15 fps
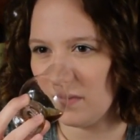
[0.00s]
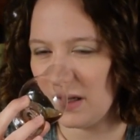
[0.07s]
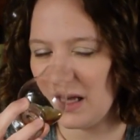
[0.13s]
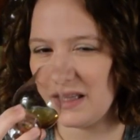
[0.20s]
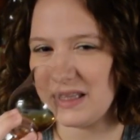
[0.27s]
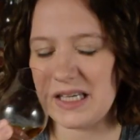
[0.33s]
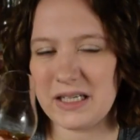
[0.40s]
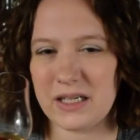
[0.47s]

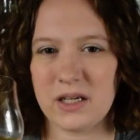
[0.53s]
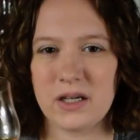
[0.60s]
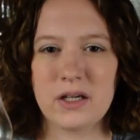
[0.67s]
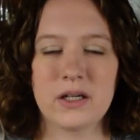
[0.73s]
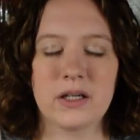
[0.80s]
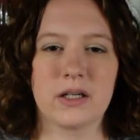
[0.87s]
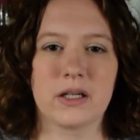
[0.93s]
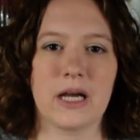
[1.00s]
And then,
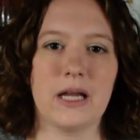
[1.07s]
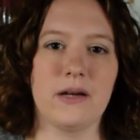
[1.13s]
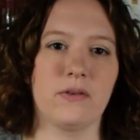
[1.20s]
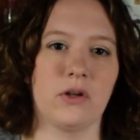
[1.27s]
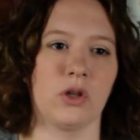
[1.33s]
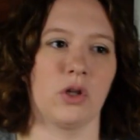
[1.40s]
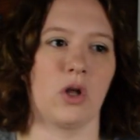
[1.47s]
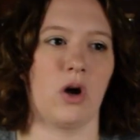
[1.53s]
kind of
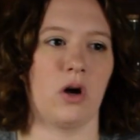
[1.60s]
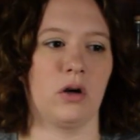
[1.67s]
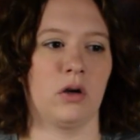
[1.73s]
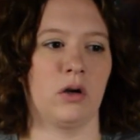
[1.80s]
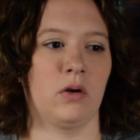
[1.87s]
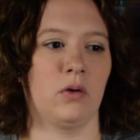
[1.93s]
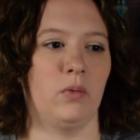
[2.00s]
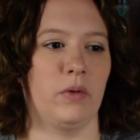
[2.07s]

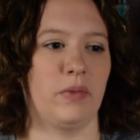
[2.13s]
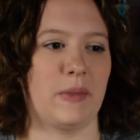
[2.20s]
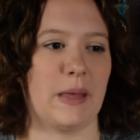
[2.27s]
along with